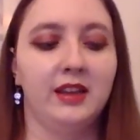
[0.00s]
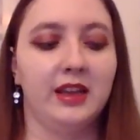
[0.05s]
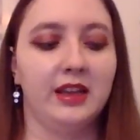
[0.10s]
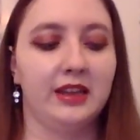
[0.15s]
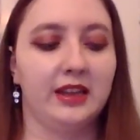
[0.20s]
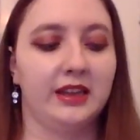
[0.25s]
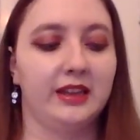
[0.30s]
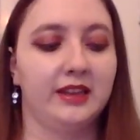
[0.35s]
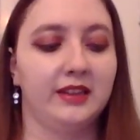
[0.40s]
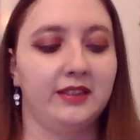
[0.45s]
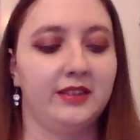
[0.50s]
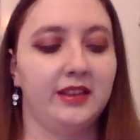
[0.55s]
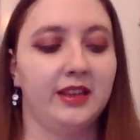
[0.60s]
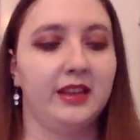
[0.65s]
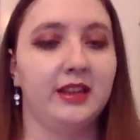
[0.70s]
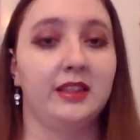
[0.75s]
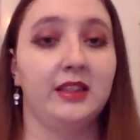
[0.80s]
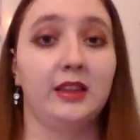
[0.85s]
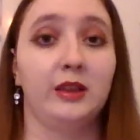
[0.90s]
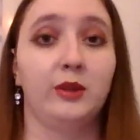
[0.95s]
and like I
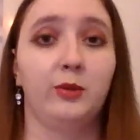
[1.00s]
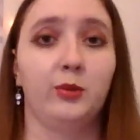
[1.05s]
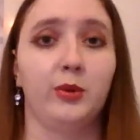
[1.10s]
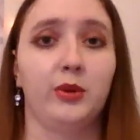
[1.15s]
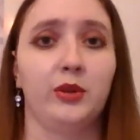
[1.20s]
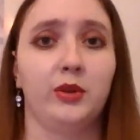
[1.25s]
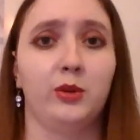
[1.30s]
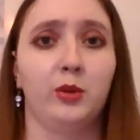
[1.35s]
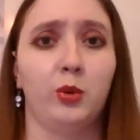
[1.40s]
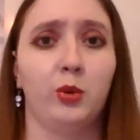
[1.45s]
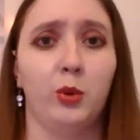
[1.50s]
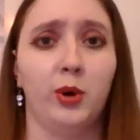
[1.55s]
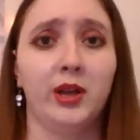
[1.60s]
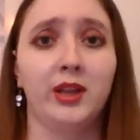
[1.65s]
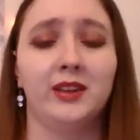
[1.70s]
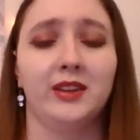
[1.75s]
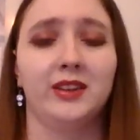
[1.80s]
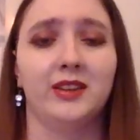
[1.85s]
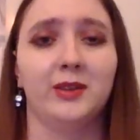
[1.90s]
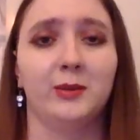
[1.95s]
said, this was
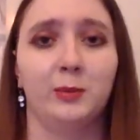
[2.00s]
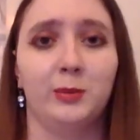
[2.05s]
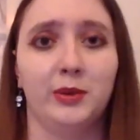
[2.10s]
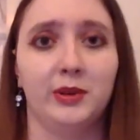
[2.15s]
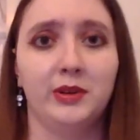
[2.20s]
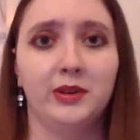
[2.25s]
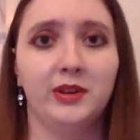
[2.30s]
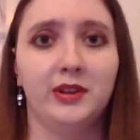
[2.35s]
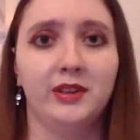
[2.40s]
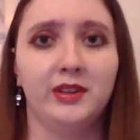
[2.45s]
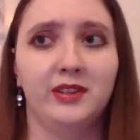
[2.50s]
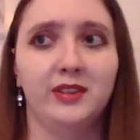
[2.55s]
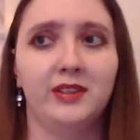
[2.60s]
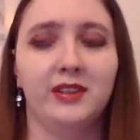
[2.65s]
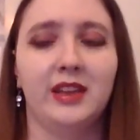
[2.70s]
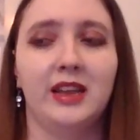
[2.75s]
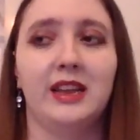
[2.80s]
quite an experience,